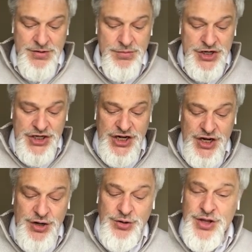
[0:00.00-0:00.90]
but she
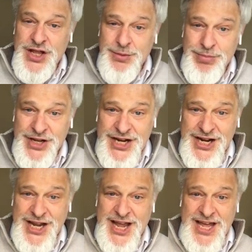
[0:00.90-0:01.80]
knew that the
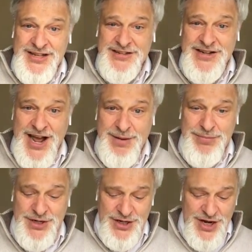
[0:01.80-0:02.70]
bleeding had
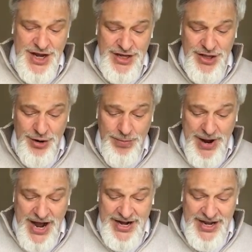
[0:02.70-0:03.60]
stopped and that her
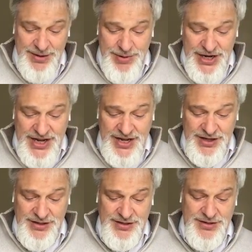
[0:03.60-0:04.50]
body had been
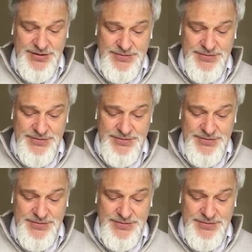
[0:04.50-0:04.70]
healed.